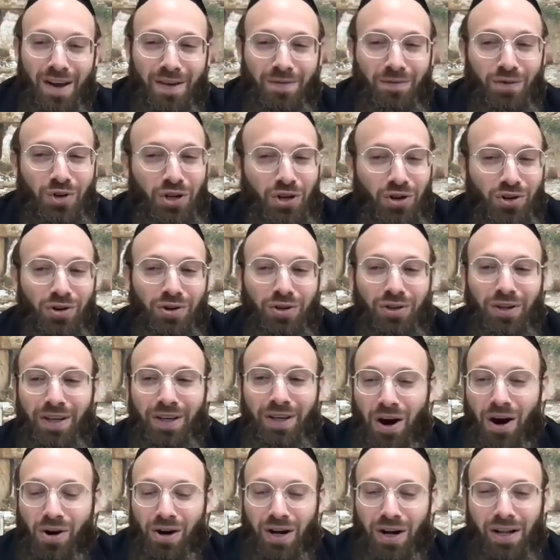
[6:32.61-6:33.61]
every girl in
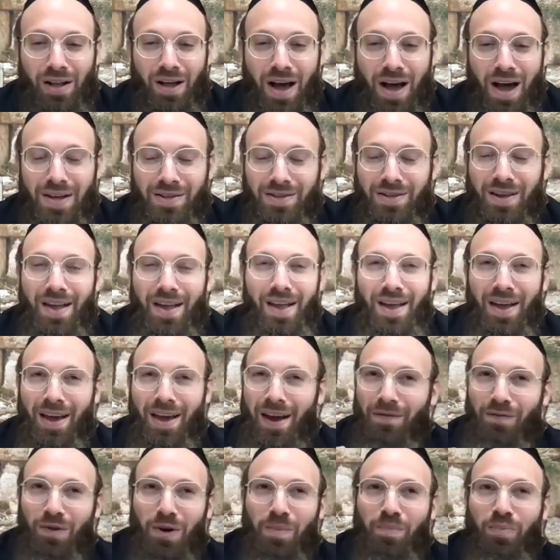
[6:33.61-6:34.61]
our class,
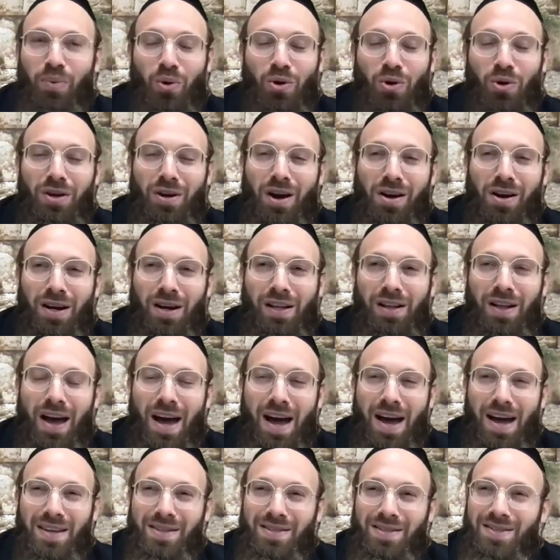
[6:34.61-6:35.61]
every boy in our
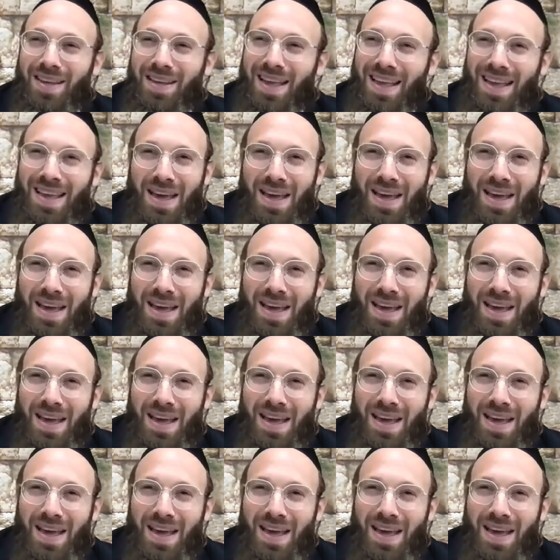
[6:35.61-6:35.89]
class,